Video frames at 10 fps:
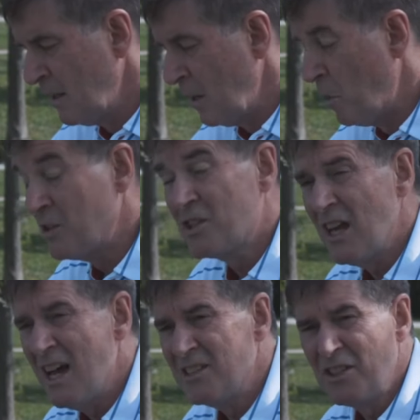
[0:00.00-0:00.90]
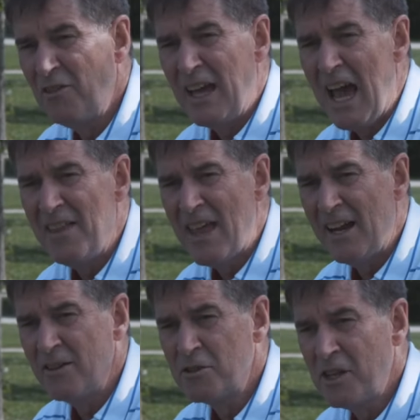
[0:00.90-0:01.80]
And once uh, Sylvia had that
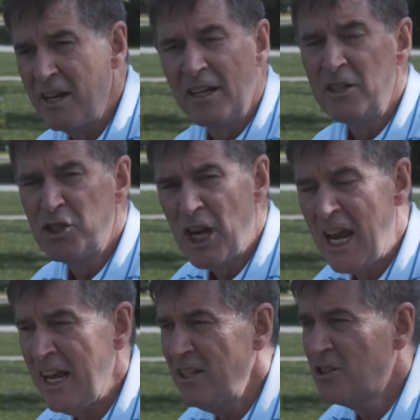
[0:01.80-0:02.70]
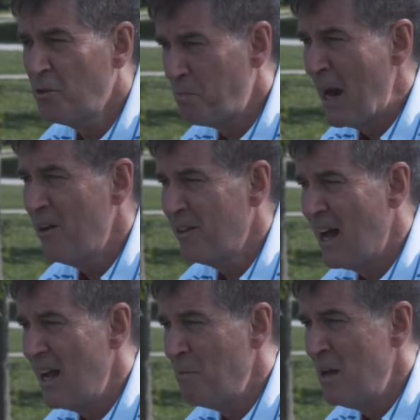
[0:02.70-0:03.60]
understanding, it changed her
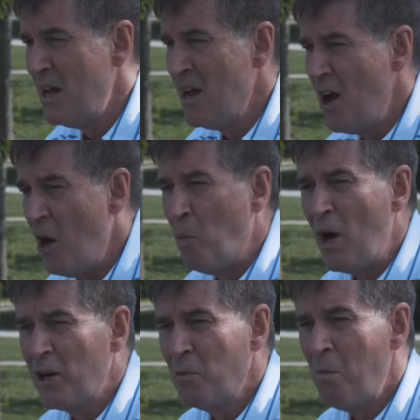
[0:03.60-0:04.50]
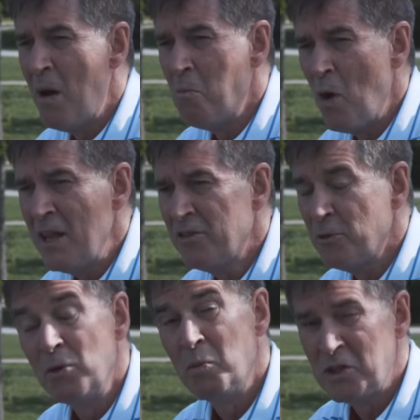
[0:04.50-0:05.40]
paradigm on what her mom went
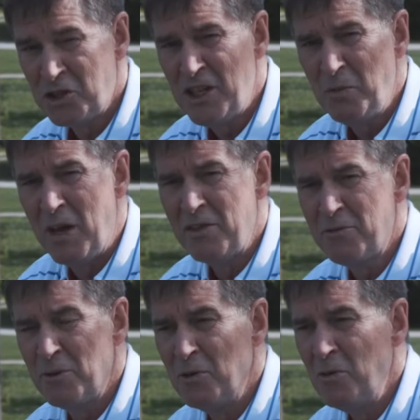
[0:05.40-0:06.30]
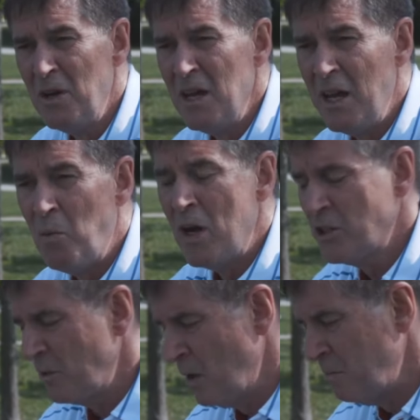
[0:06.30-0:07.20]
through and what she went through and
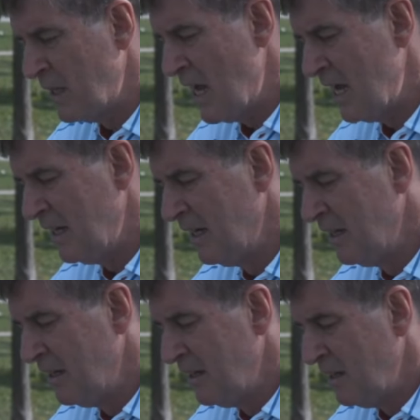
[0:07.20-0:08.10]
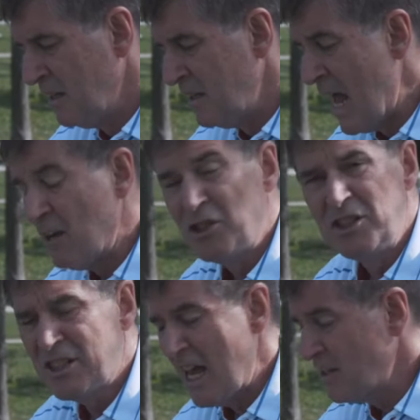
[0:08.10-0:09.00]
watching mom died. And now she
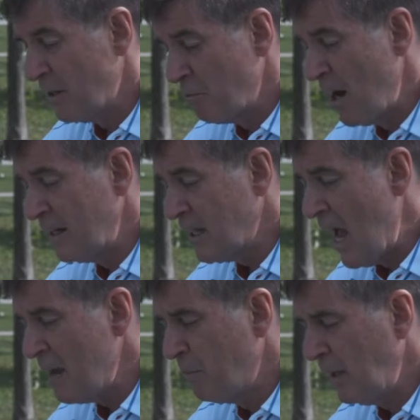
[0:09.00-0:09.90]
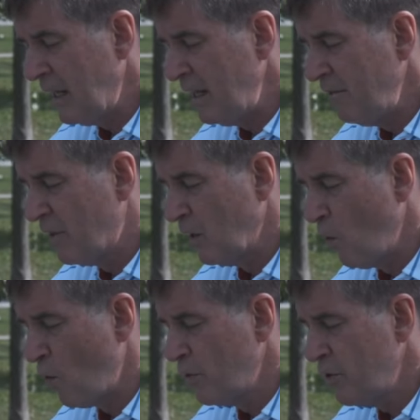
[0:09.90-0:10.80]
says and writes, I believe the
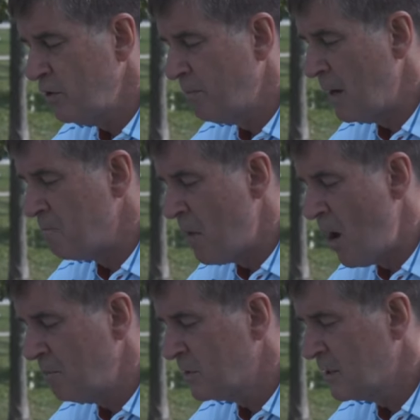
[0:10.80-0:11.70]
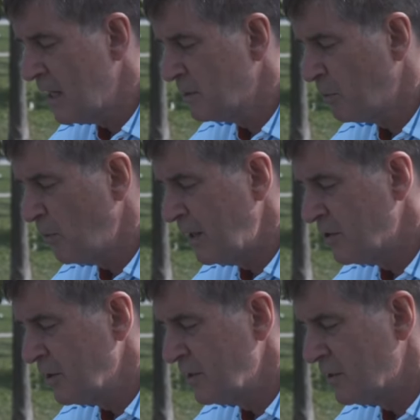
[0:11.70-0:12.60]
Lord used my mom's
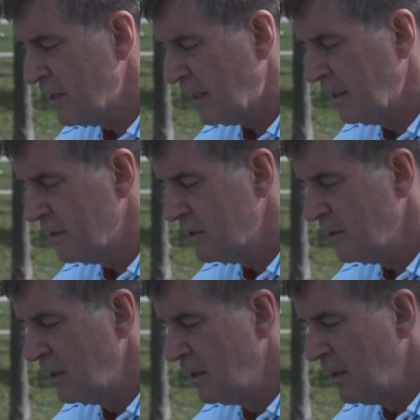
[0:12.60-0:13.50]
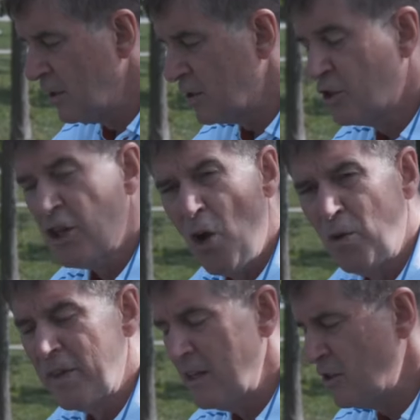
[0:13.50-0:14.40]
desperation and sickness to show
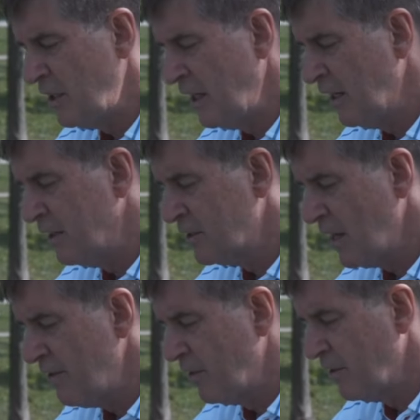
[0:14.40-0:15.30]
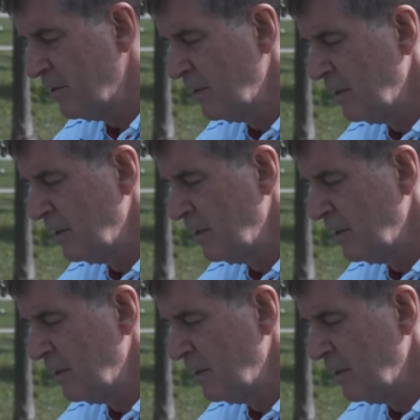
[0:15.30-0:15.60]
her that she needed a Savior.